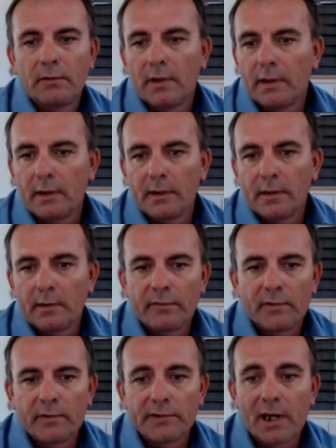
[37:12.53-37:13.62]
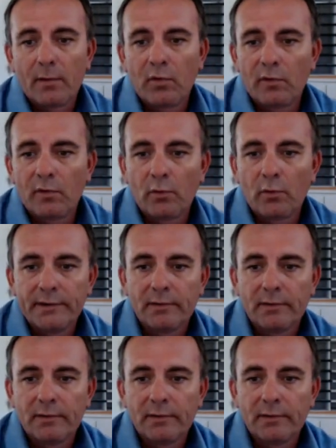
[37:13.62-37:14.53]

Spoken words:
So, for example,